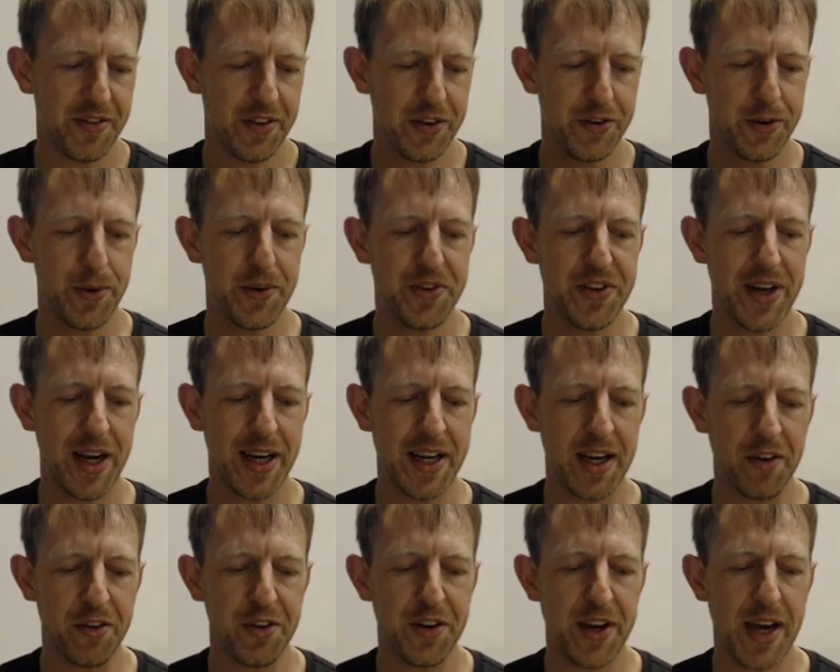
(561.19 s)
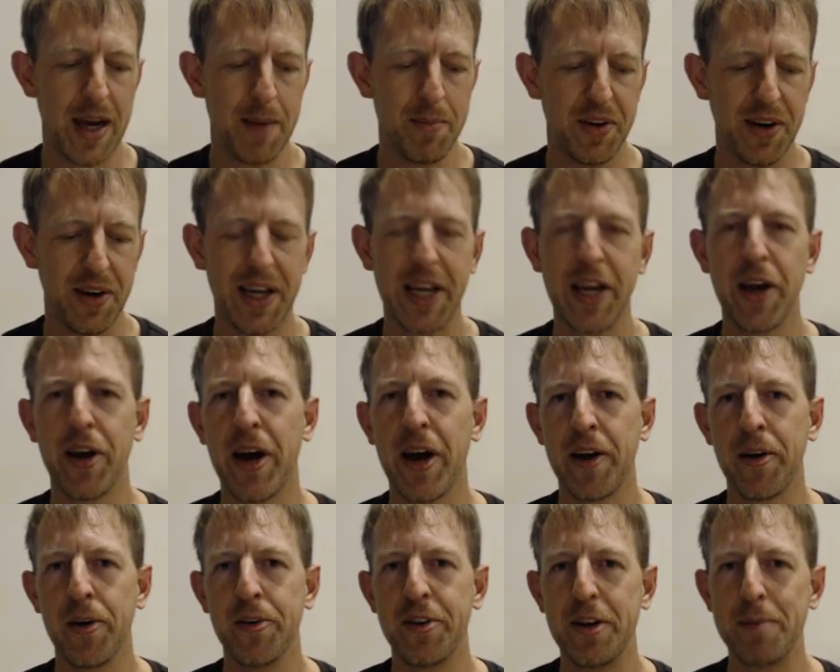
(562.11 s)
the two Italians named
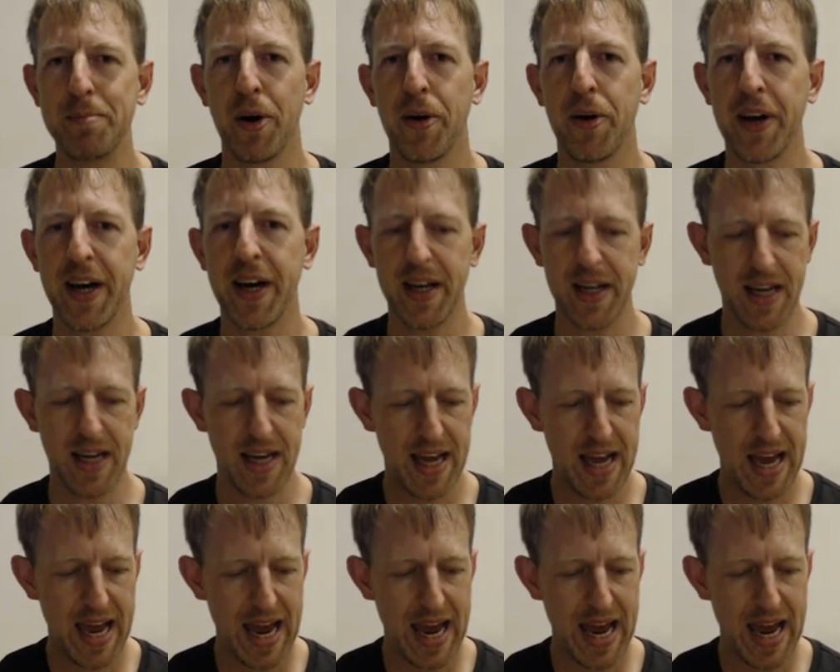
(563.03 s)
Leonardo di Bona